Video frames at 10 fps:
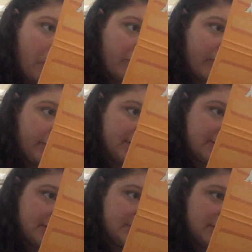If that makes
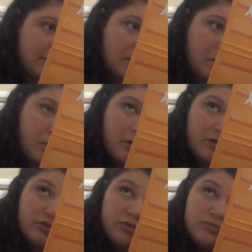sense.
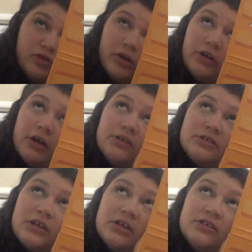I'm sure it
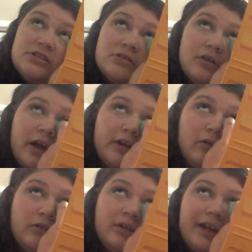does, because I
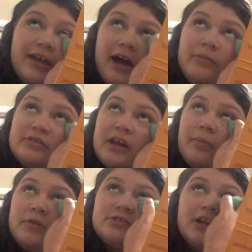don't, like, I'm the type
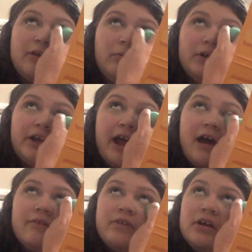of person, I don't want to
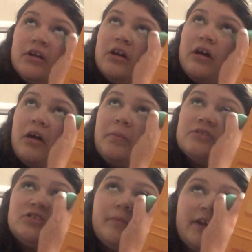have a
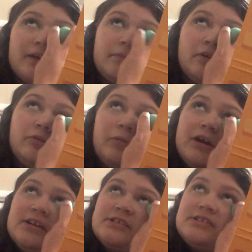bunch of makeup go to
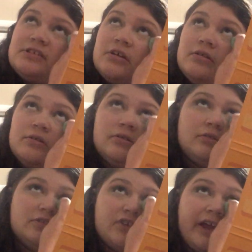waste.
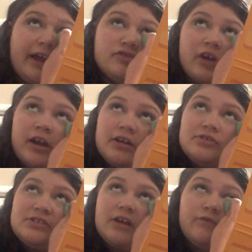So, like, I try to
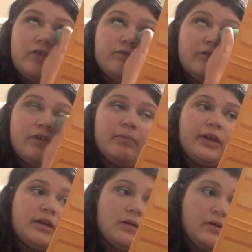use stuff even if I'm,
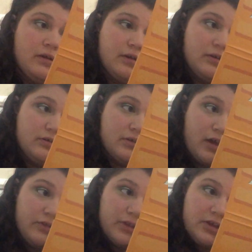like,
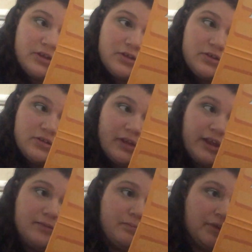not the,
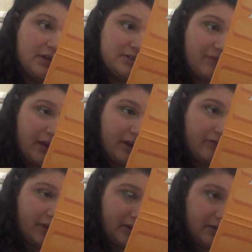like, biggest fan
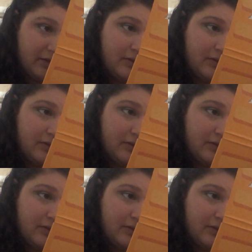of it.